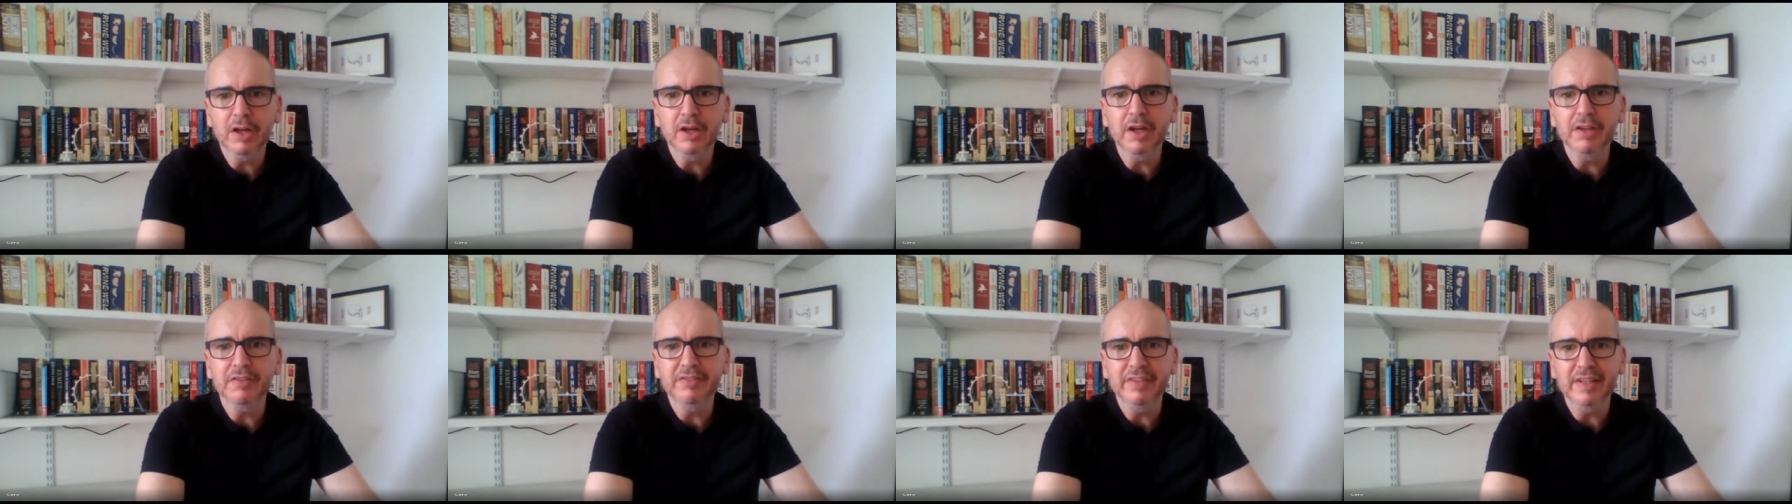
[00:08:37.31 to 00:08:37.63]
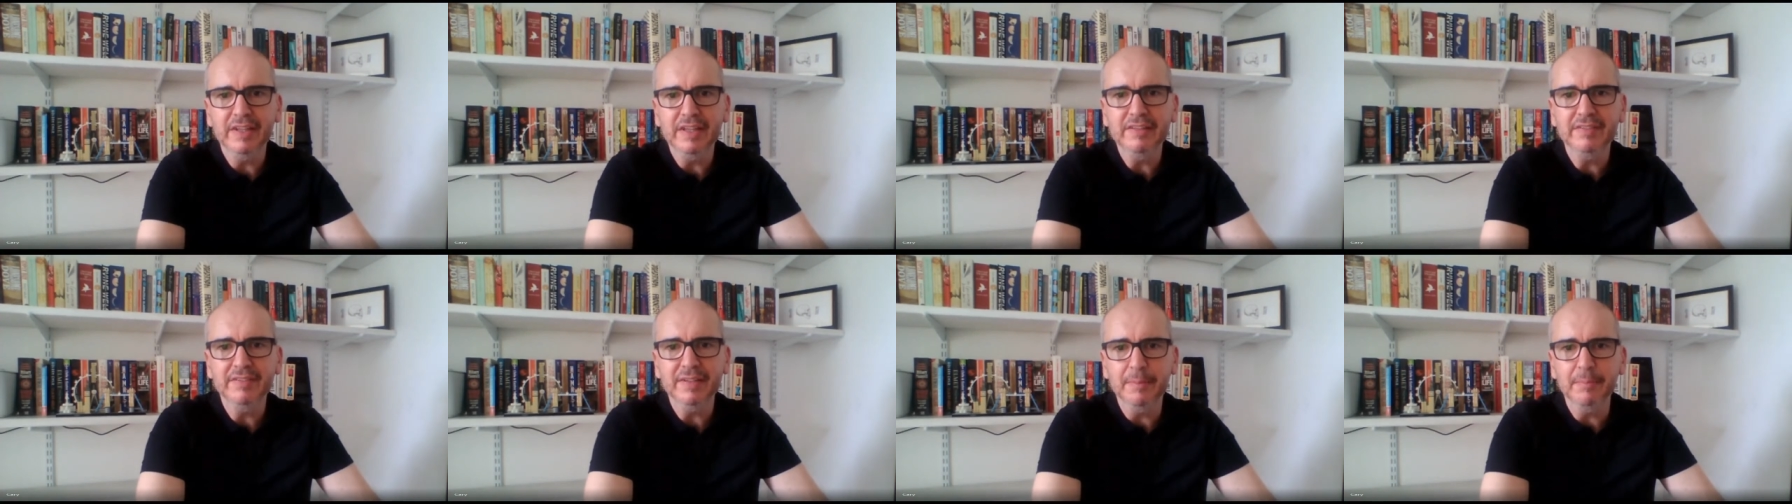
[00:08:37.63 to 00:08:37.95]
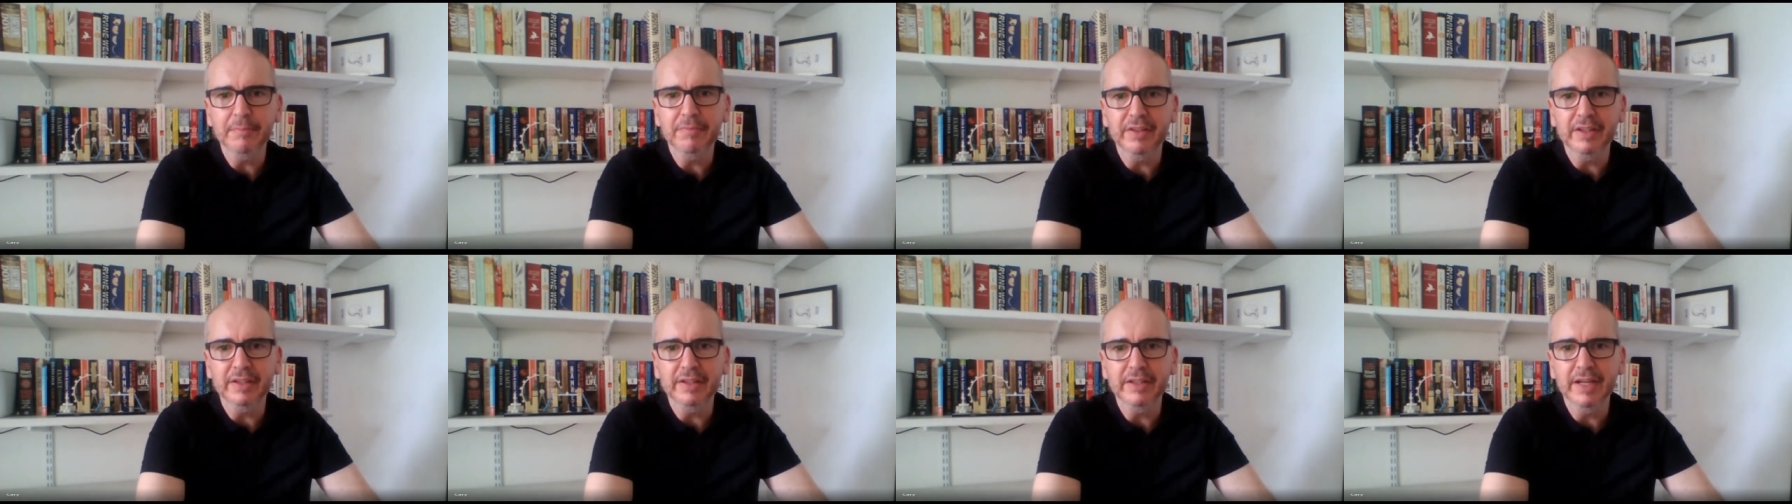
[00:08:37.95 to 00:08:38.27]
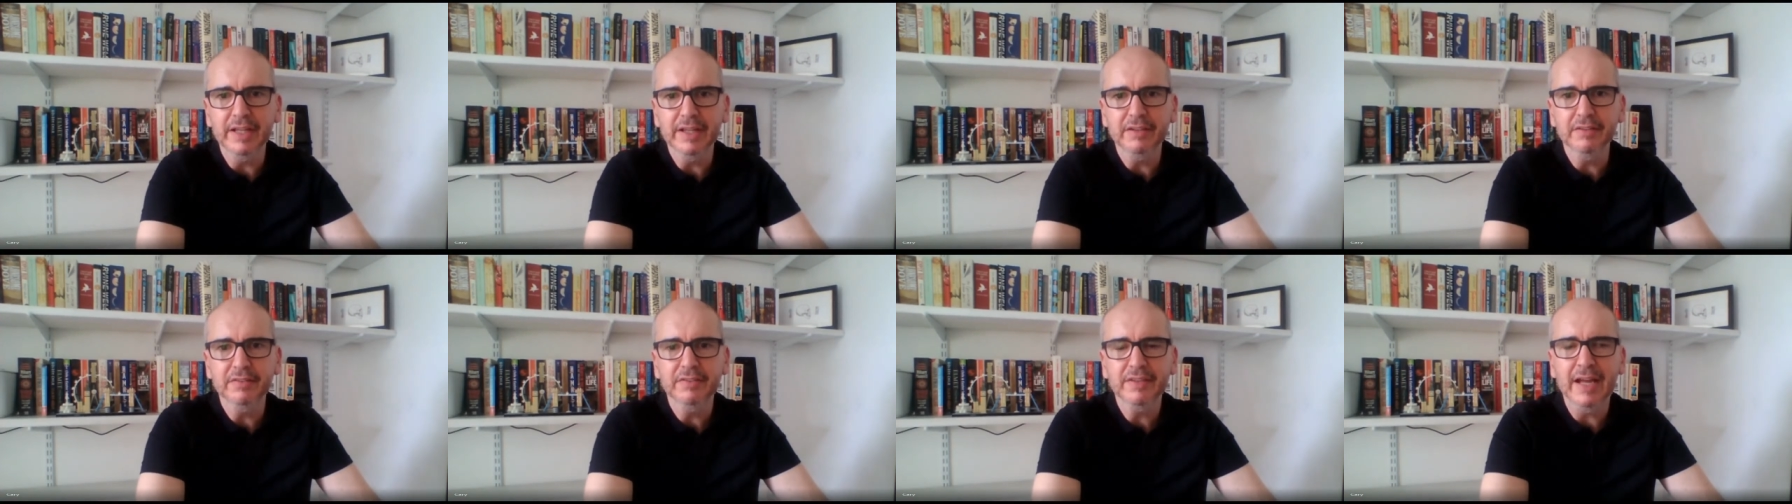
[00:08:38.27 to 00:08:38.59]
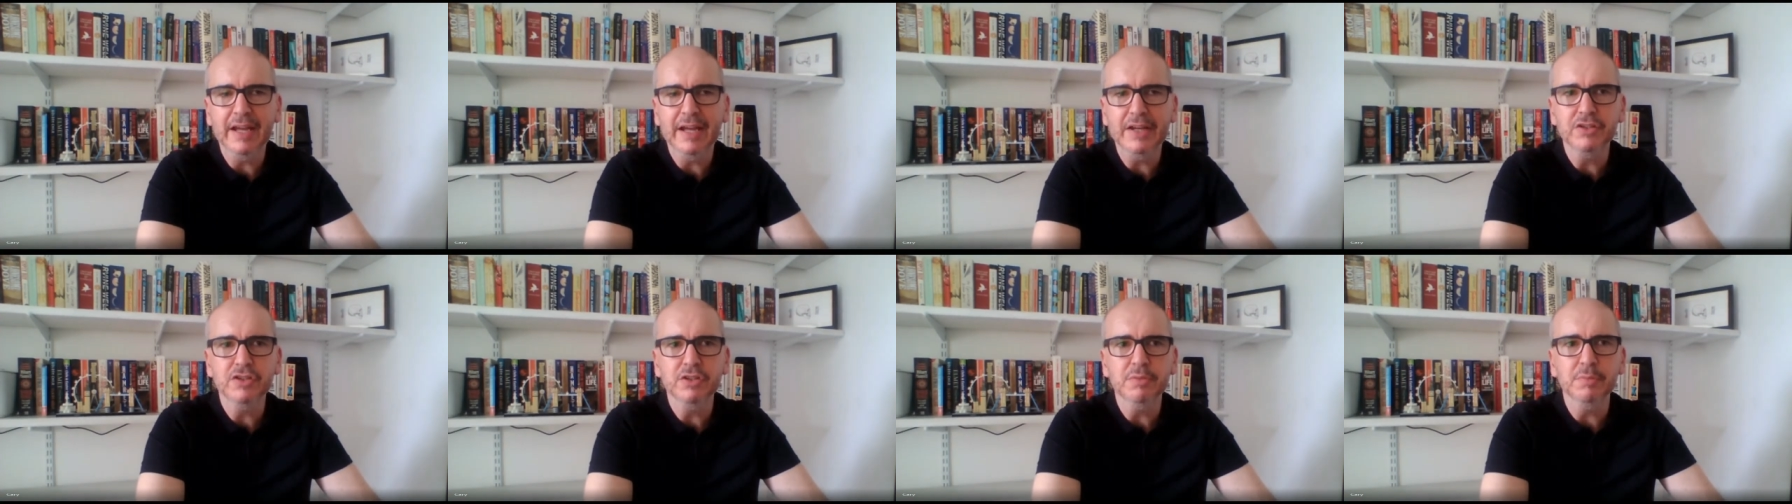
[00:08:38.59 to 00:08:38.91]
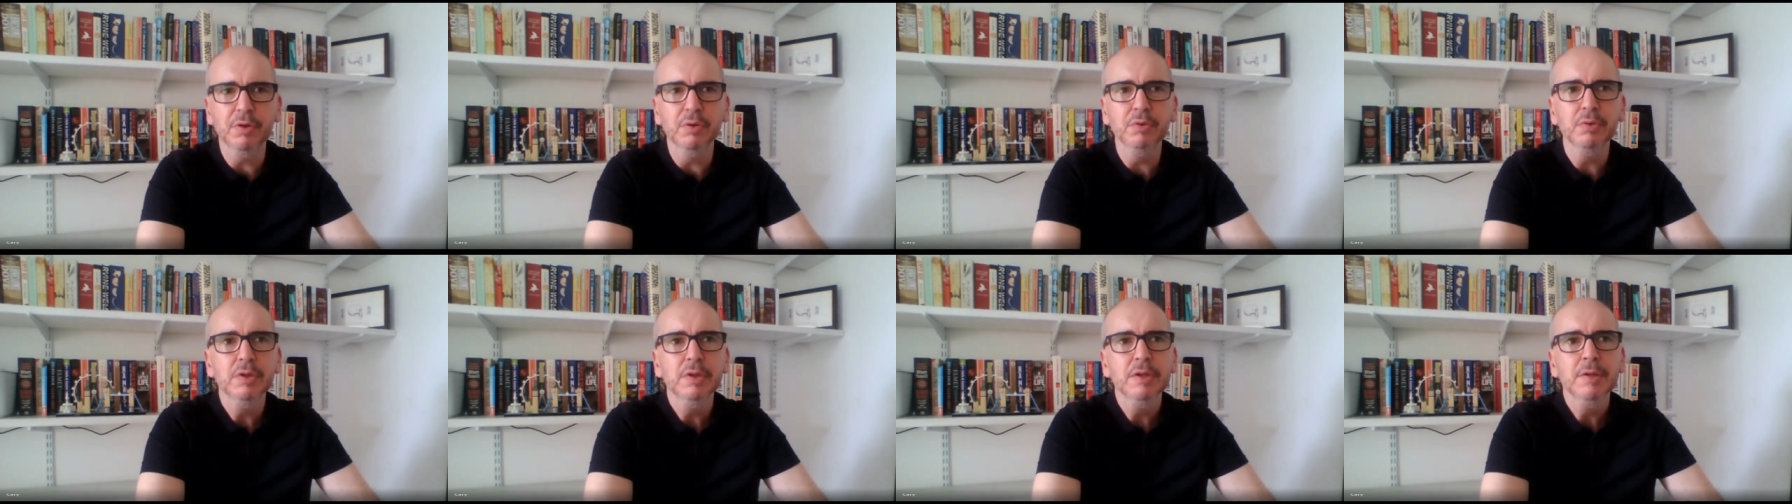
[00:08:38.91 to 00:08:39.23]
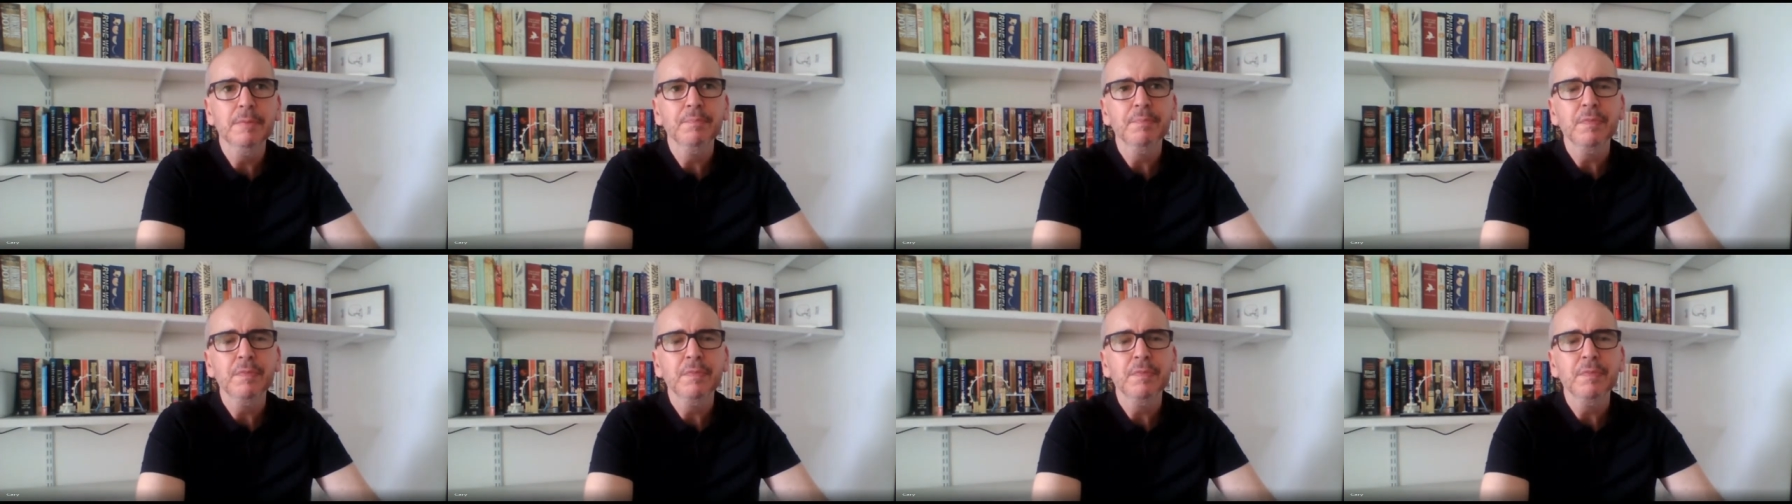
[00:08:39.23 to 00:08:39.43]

Can I see something there that's tangible?